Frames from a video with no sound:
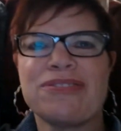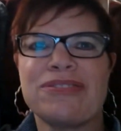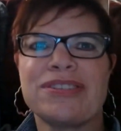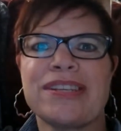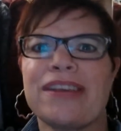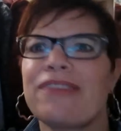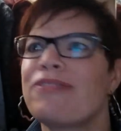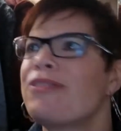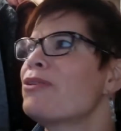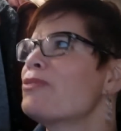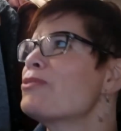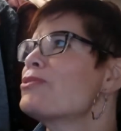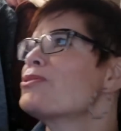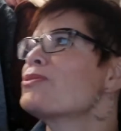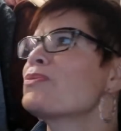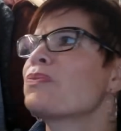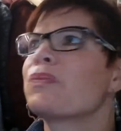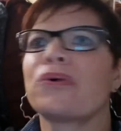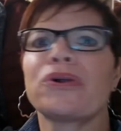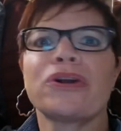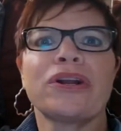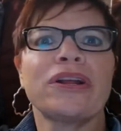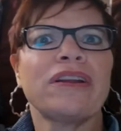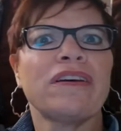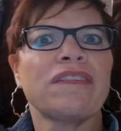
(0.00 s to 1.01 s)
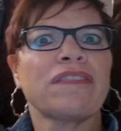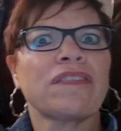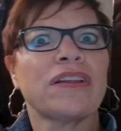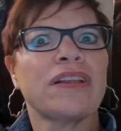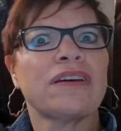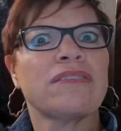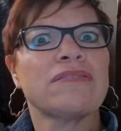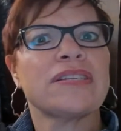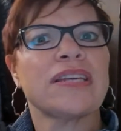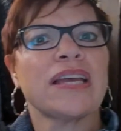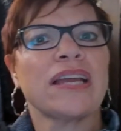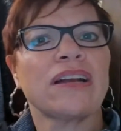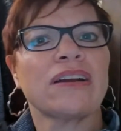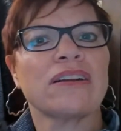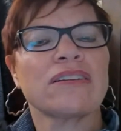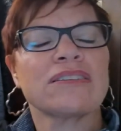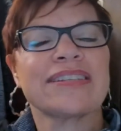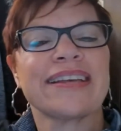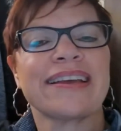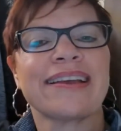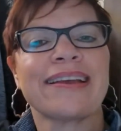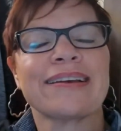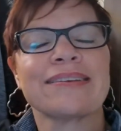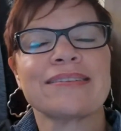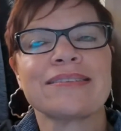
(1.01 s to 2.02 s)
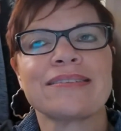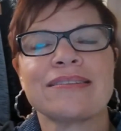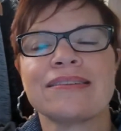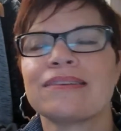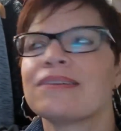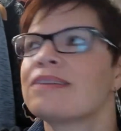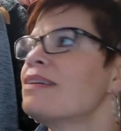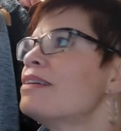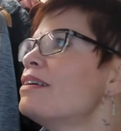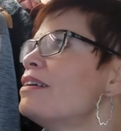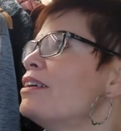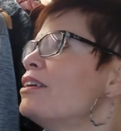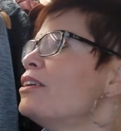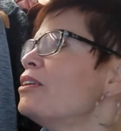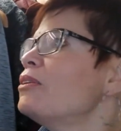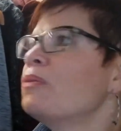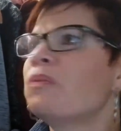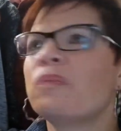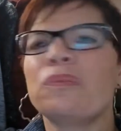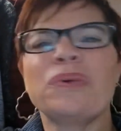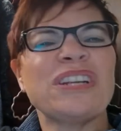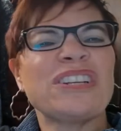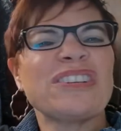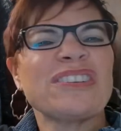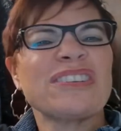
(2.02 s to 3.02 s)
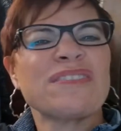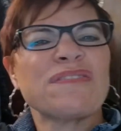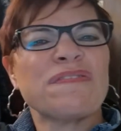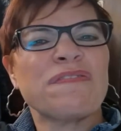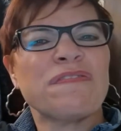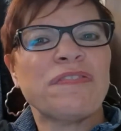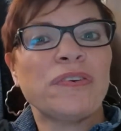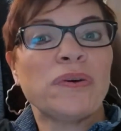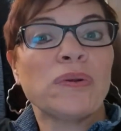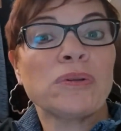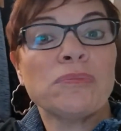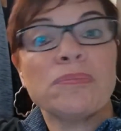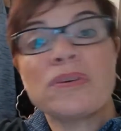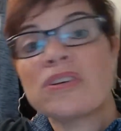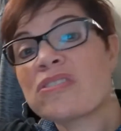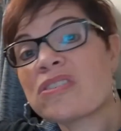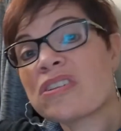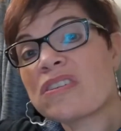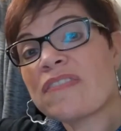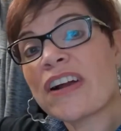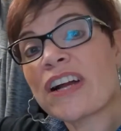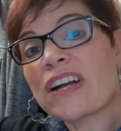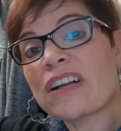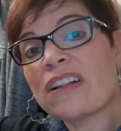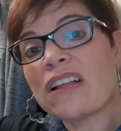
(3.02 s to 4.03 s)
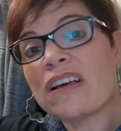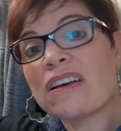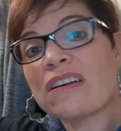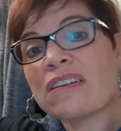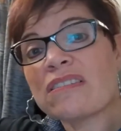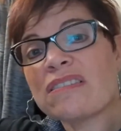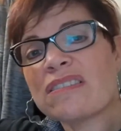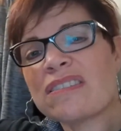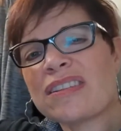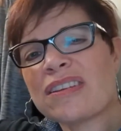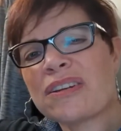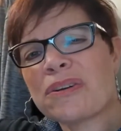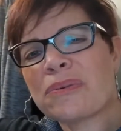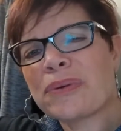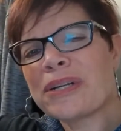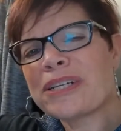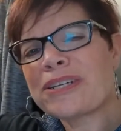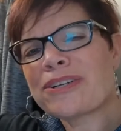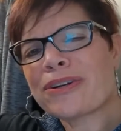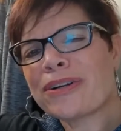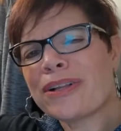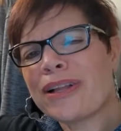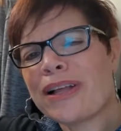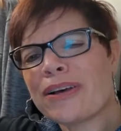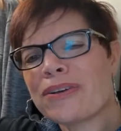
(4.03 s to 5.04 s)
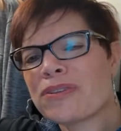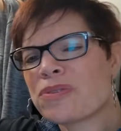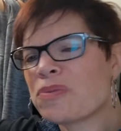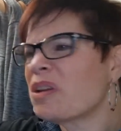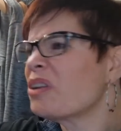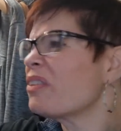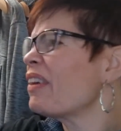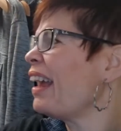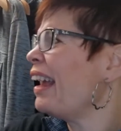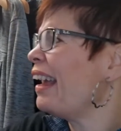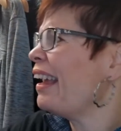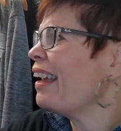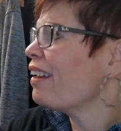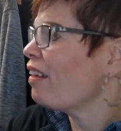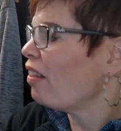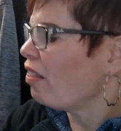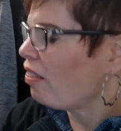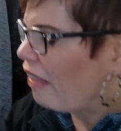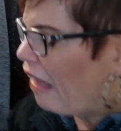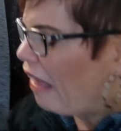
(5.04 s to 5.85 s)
who said there just weren't enough clothes hangers. I guess that we just fold most of our clothes that are winter clothes. We don't hang a